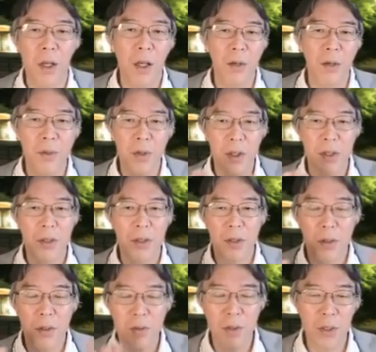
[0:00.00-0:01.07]
Every
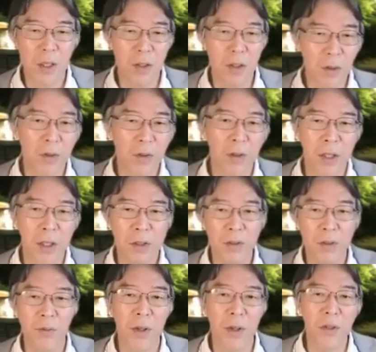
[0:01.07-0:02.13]
truncated
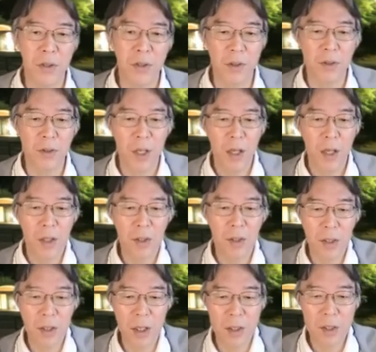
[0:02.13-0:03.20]
correlation function
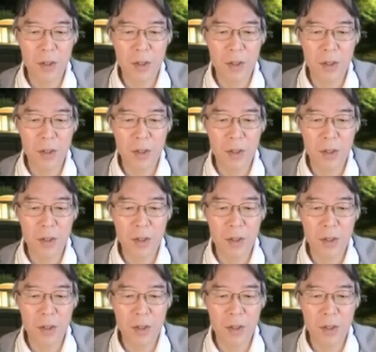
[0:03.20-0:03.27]
decay